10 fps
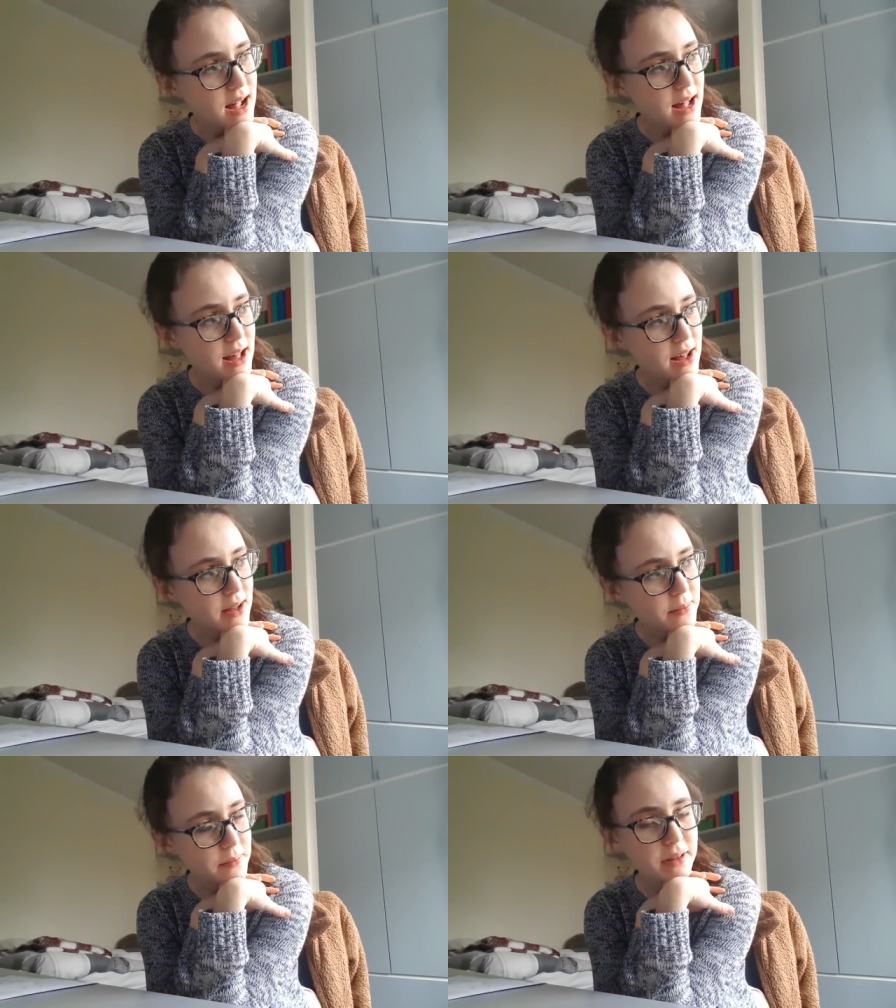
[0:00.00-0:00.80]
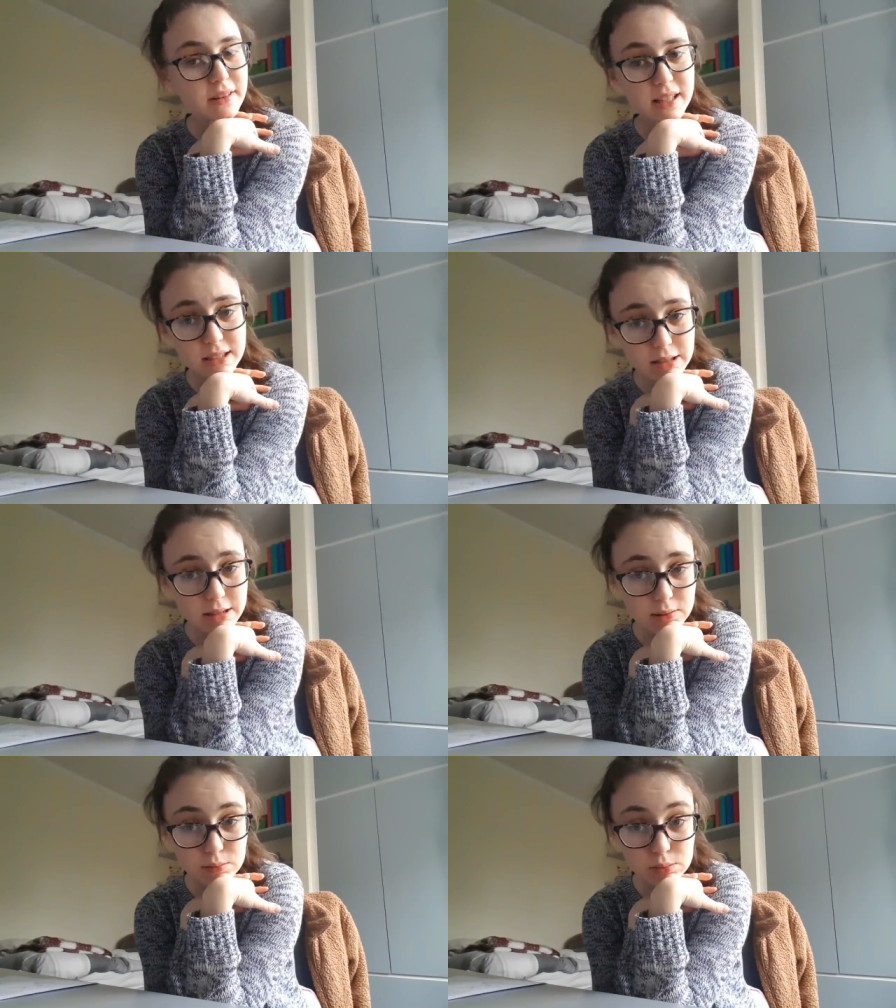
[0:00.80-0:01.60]
Um,
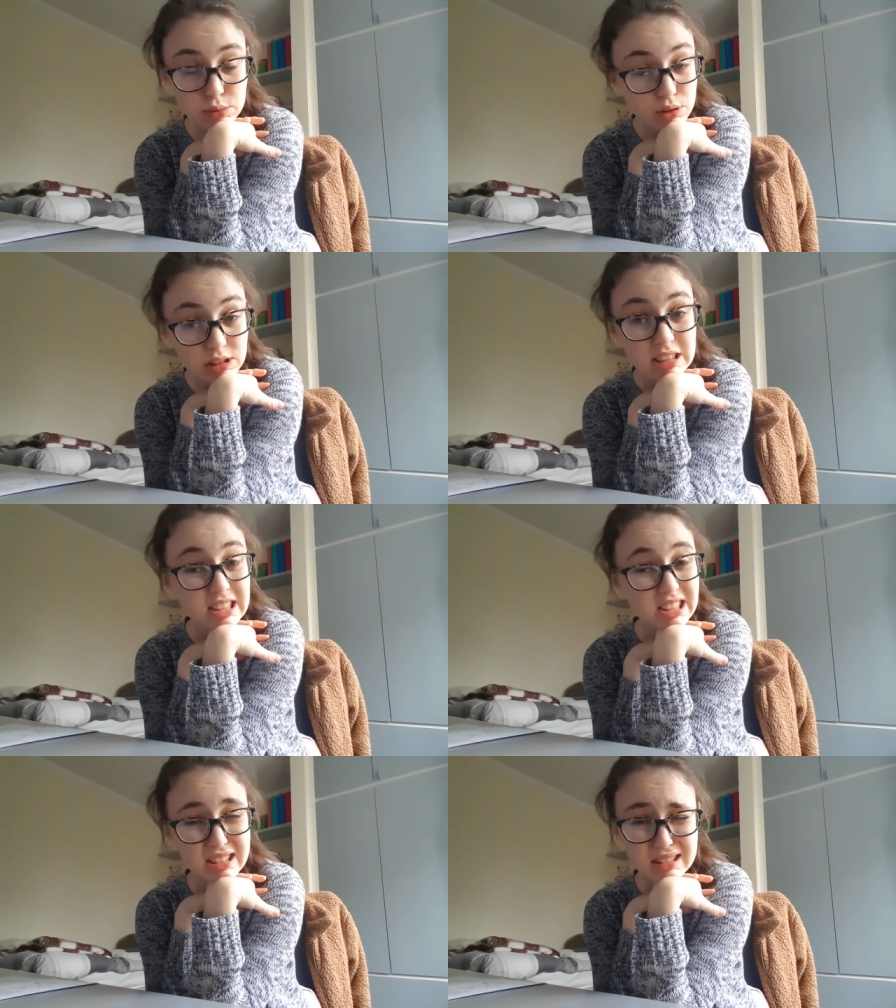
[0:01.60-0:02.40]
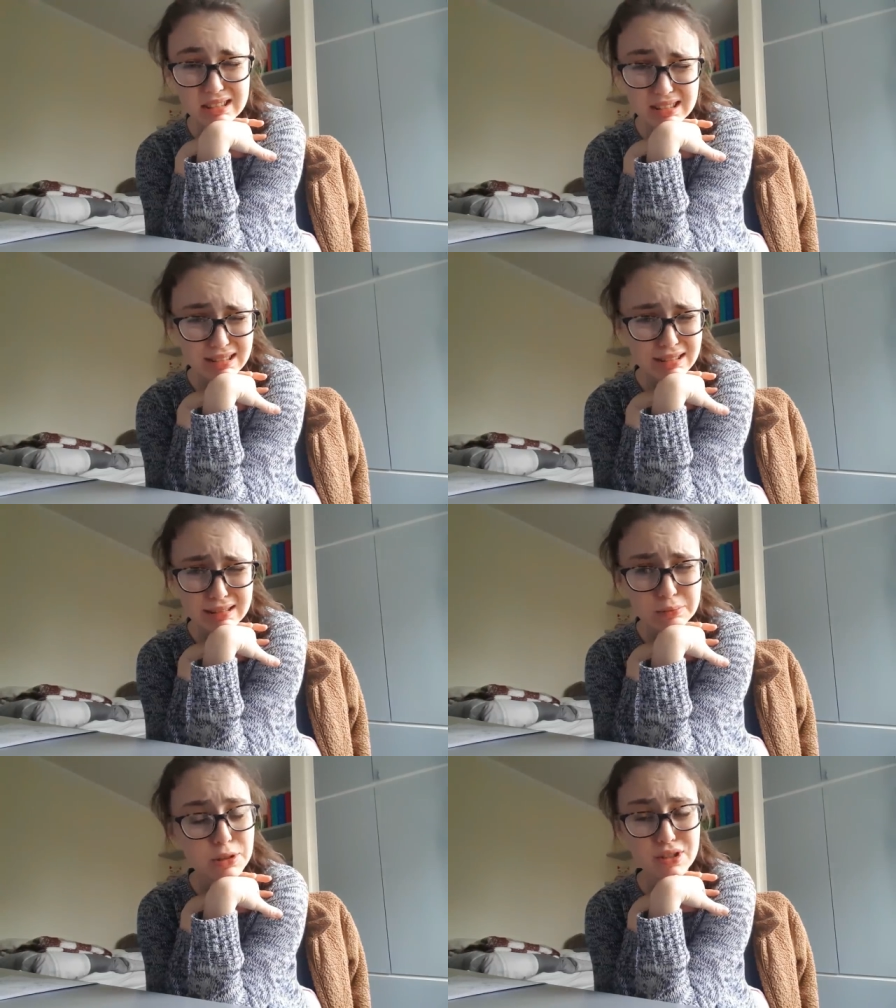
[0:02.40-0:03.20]
this morning
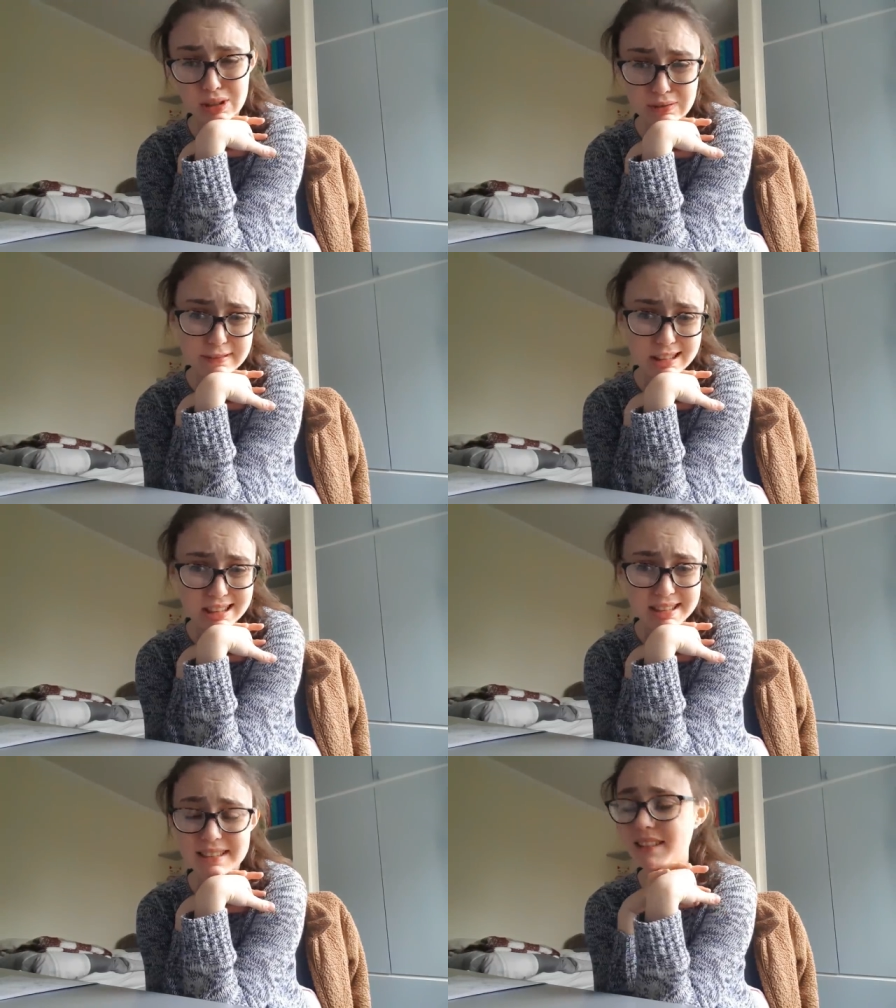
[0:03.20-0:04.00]
was not fun.